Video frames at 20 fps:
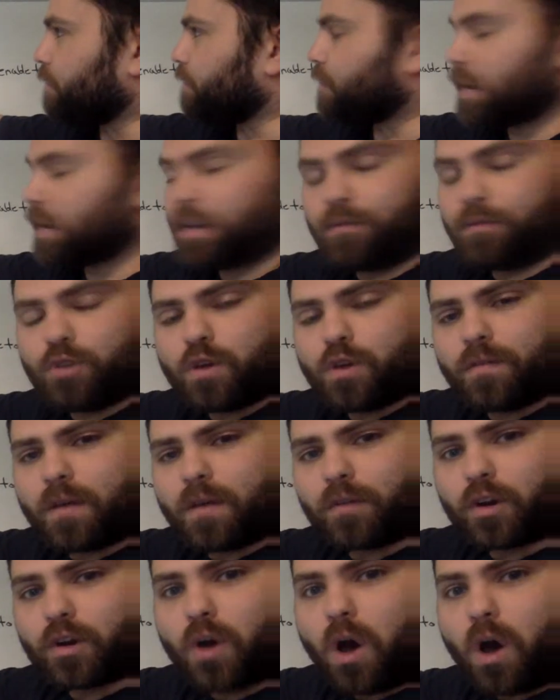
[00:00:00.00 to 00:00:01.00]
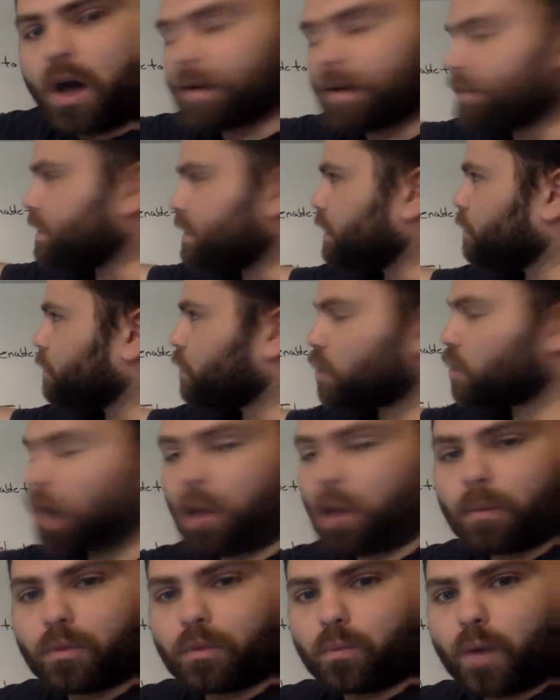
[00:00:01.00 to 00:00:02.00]
any of you have ever gone, has anyone gone
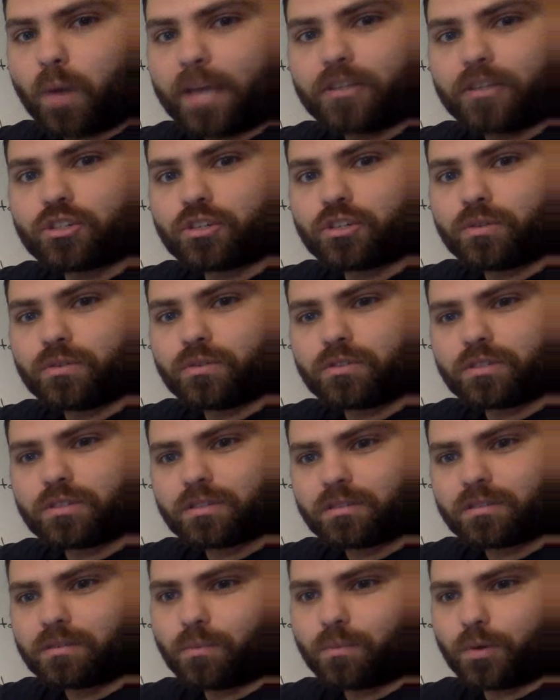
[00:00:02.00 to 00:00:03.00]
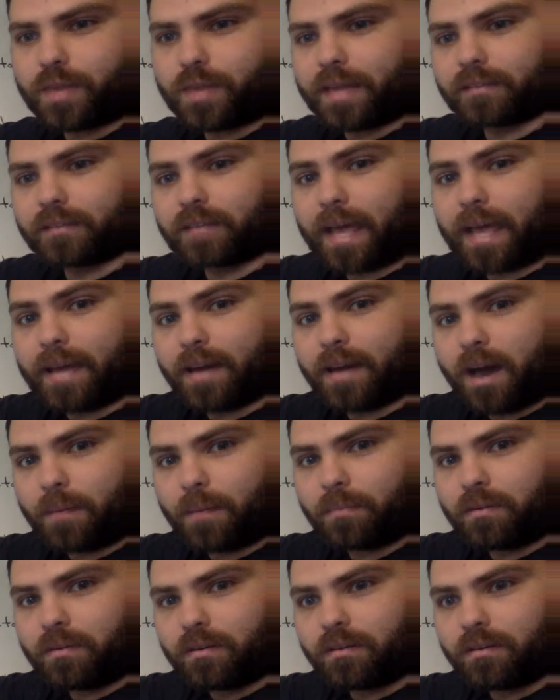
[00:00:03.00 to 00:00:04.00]
with white shoes where they light up
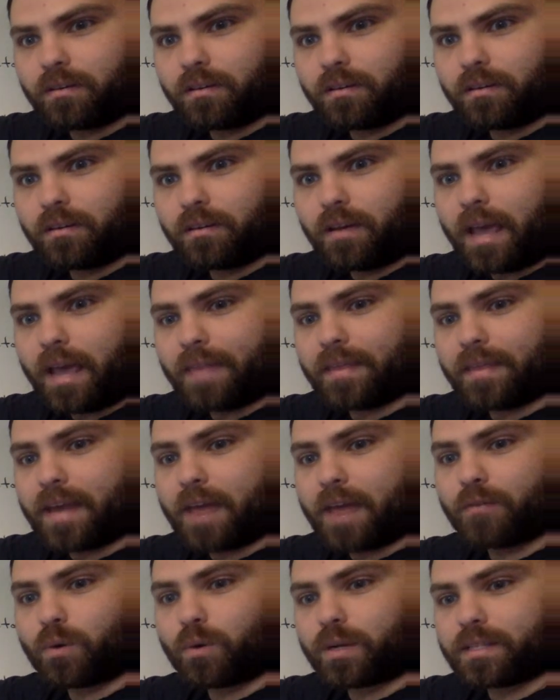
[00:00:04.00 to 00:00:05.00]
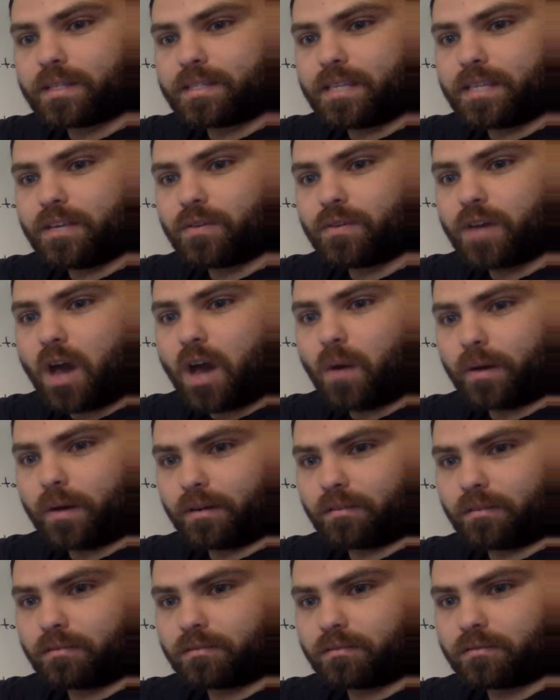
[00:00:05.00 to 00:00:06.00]
and then everyone can see you going,
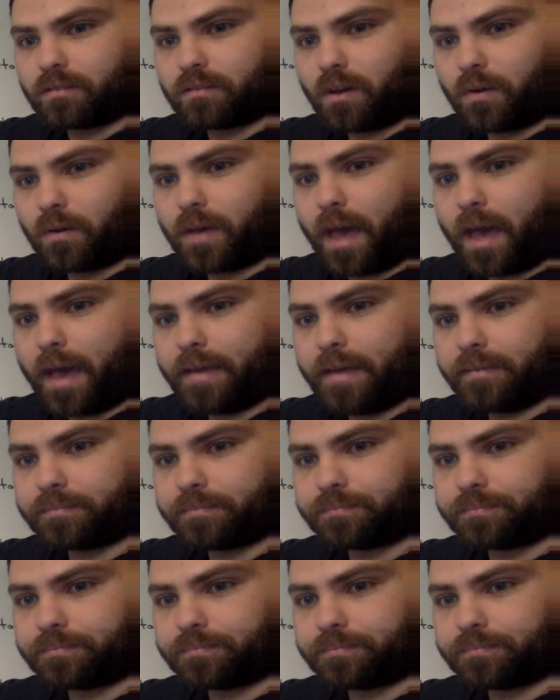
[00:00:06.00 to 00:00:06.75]
okay?